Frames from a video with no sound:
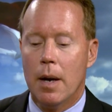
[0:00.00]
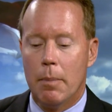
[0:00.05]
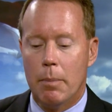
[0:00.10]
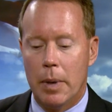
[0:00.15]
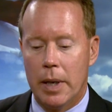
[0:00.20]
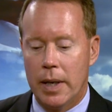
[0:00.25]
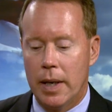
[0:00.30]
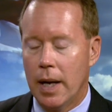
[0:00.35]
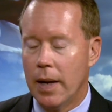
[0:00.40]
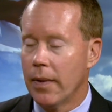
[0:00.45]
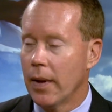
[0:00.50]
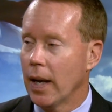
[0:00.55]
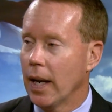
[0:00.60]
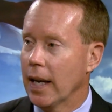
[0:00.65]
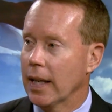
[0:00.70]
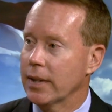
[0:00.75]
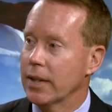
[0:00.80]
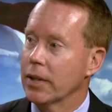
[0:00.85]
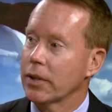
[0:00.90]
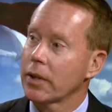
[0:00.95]
But
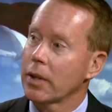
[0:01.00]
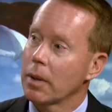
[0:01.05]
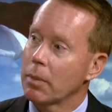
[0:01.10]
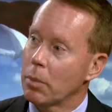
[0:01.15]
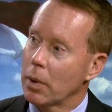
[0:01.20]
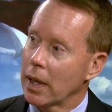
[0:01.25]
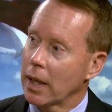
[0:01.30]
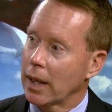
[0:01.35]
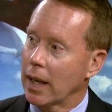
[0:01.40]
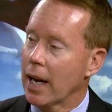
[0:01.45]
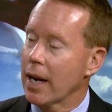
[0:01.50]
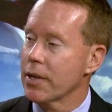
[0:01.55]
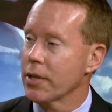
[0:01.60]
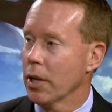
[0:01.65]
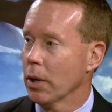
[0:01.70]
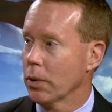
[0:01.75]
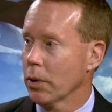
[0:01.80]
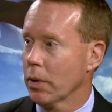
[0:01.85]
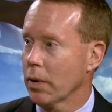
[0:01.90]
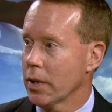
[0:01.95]
nonetheless, it's going to bring a lot of
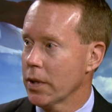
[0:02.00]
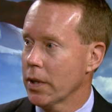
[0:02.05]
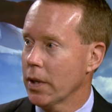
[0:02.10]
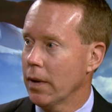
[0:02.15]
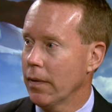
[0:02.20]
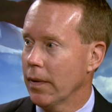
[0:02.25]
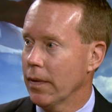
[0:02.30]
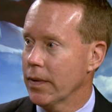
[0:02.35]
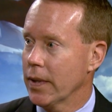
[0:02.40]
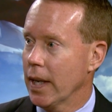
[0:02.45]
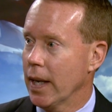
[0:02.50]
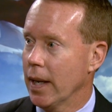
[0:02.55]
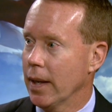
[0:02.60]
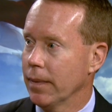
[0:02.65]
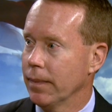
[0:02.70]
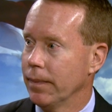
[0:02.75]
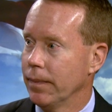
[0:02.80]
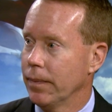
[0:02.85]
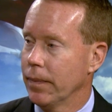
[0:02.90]
social conservatives out.